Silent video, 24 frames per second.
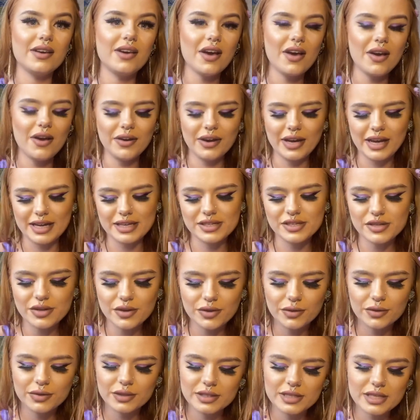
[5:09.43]
Okay,
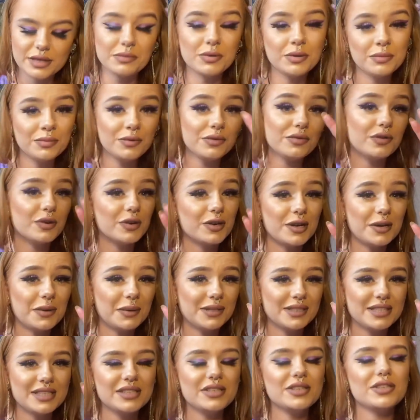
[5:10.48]
so tip number 4 I
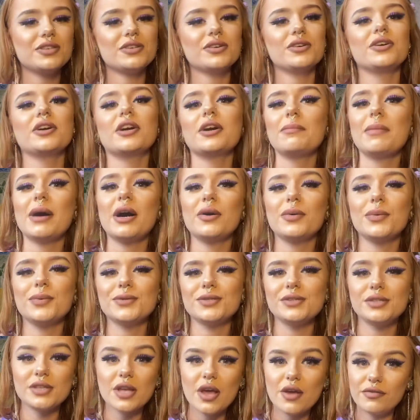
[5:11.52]
wanted to talk about
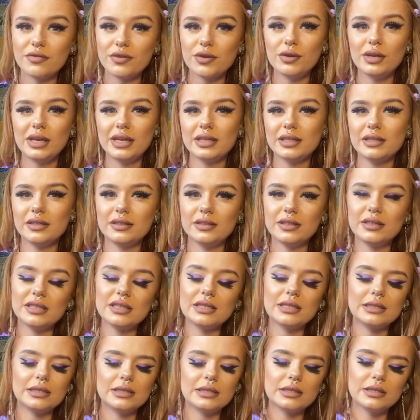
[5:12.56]
was a few little
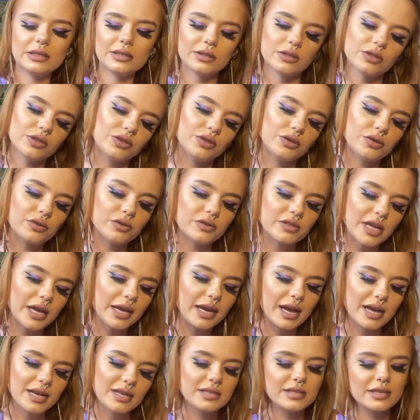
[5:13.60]
tools I
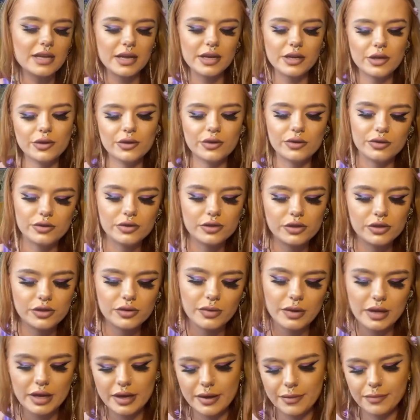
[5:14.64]
guess I use
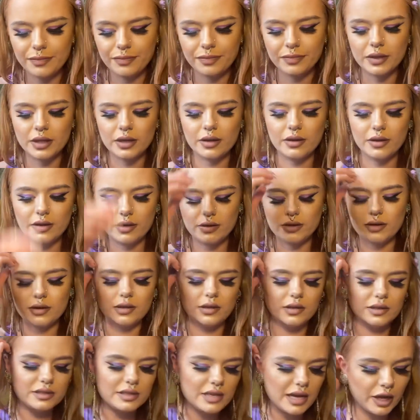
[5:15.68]
to
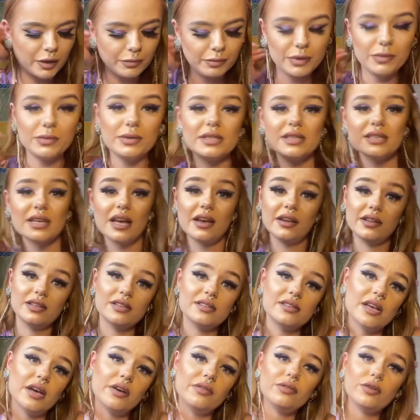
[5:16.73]
help me with certain
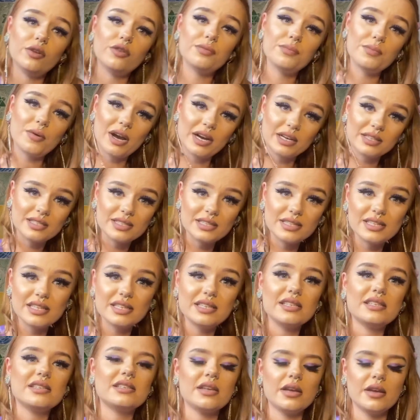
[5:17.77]
self-love
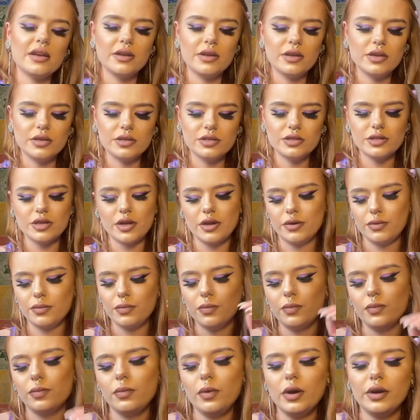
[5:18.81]
practices. So
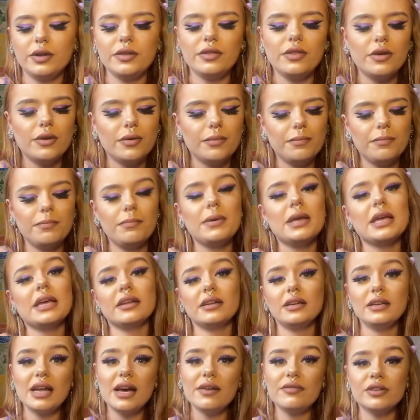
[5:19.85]
one of them
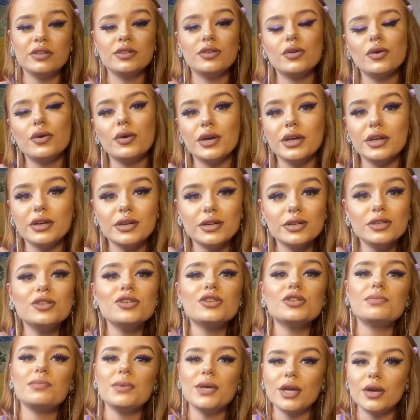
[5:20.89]
being lavender oil,
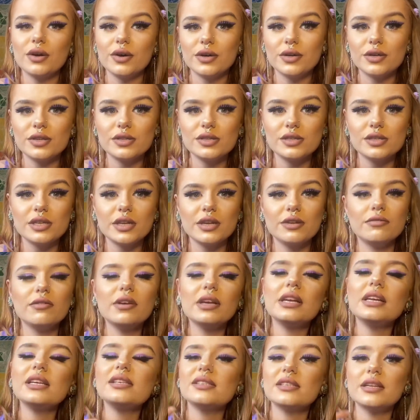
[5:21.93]
just because it
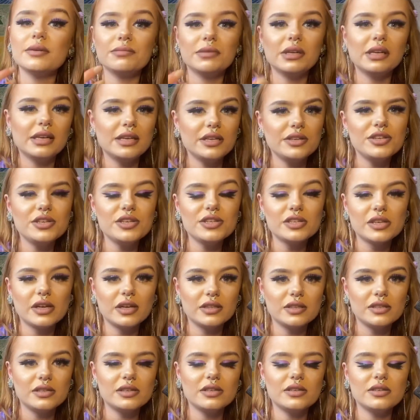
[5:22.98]
really stimulates your
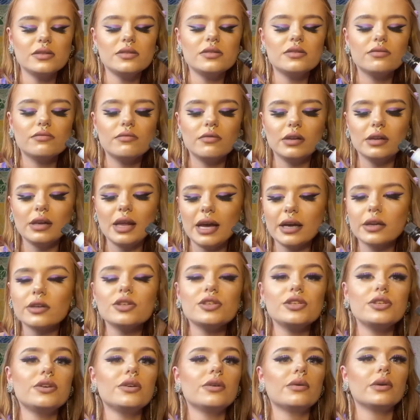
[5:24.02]
senses to
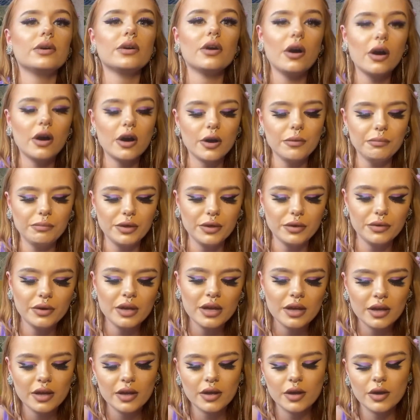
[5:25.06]
relax you and calm you,
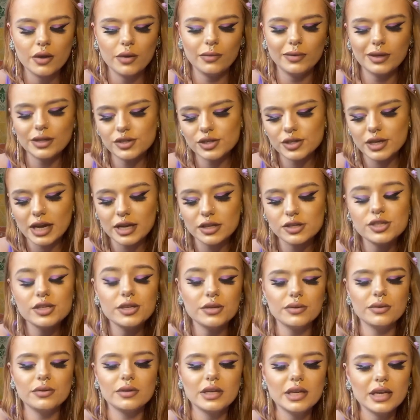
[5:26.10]
which gets
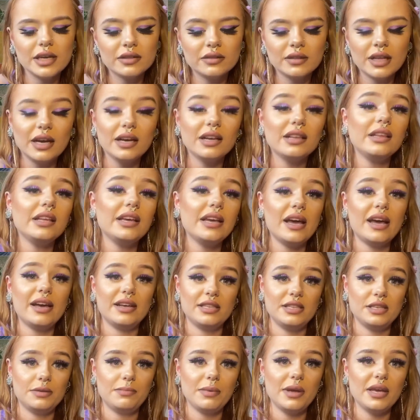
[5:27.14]
you in that clear
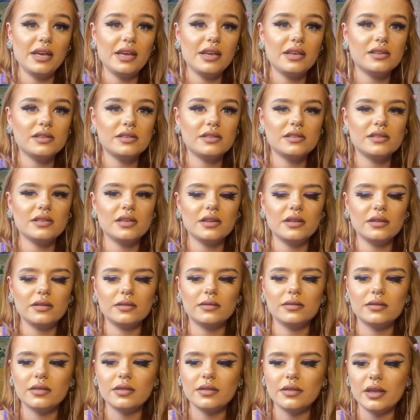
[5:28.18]
headspace to
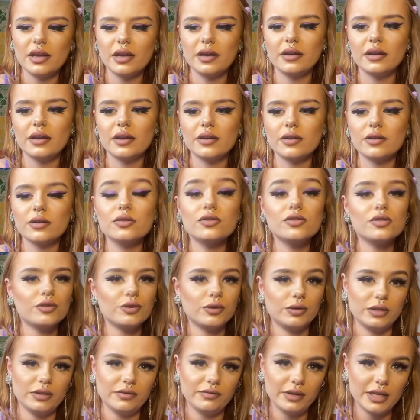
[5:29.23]
think
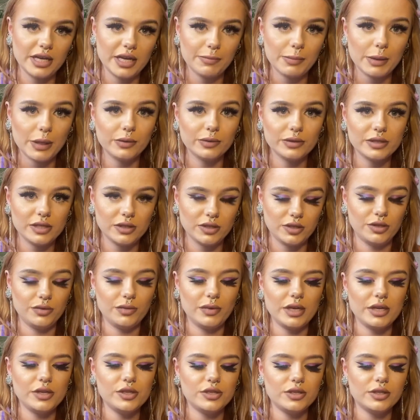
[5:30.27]
constructively about
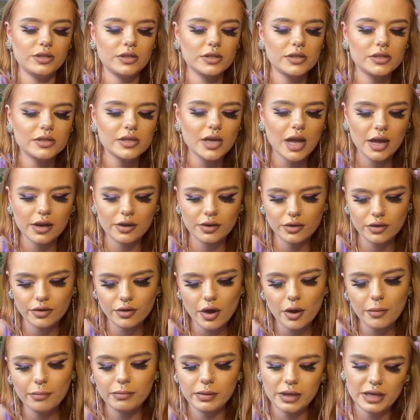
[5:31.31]
situations and
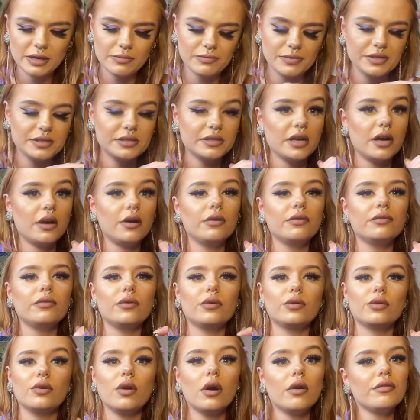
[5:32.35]
not blame yourself
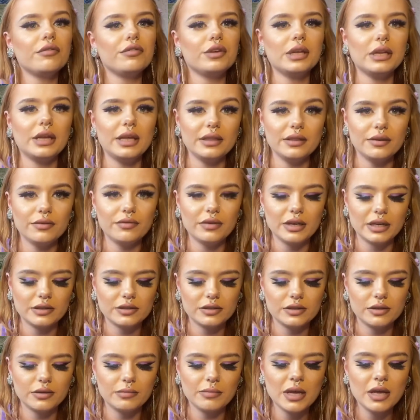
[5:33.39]
or not feel like the
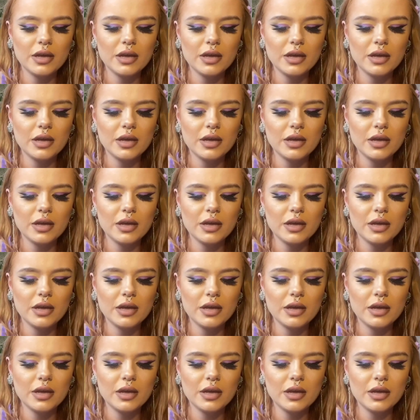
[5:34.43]
victim